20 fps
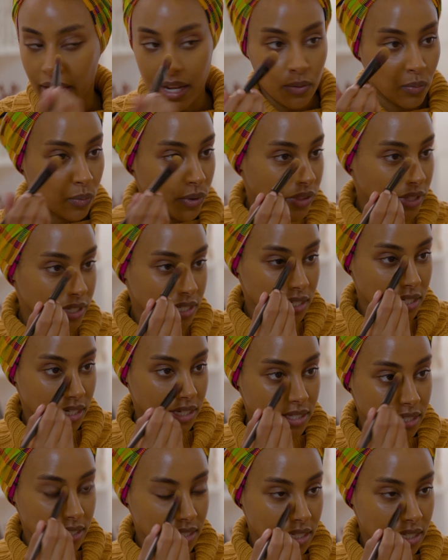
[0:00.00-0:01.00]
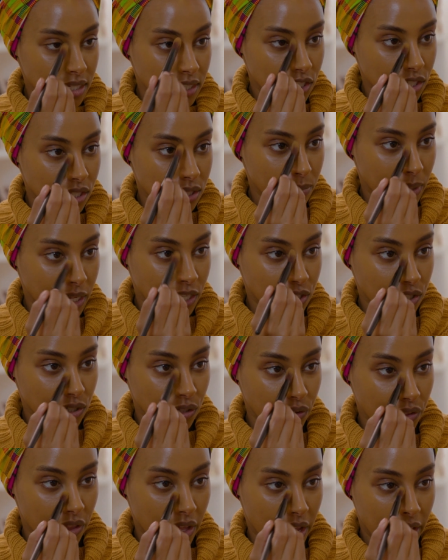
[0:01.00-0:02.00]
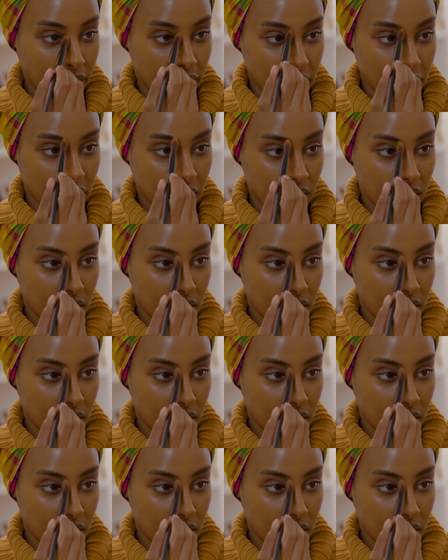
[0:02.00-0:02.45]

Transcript: And what this does is it just makes sure that